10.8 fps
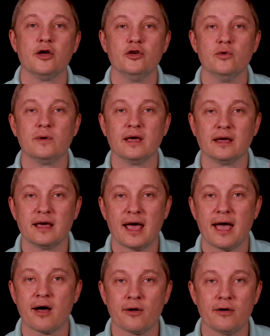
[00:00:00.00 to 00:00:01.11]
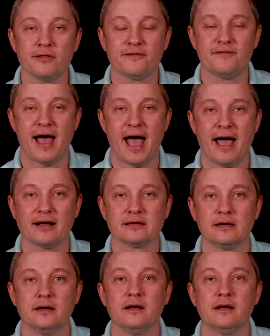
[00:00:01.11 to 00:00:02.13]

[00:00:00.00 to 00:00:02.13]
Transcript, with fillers: you can count on the fact